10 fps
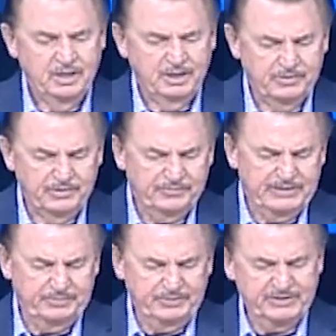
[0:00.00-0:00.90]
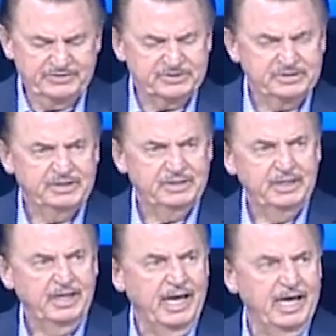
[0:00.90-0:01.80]
of the Philippians,
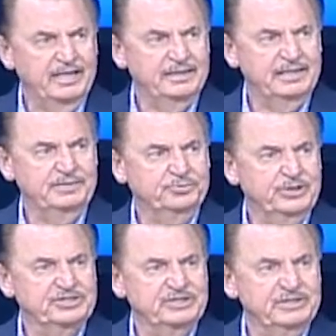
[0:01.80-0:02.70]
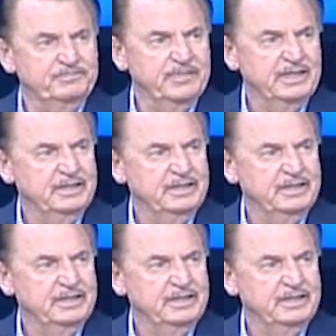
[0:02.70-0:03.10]
and in prison,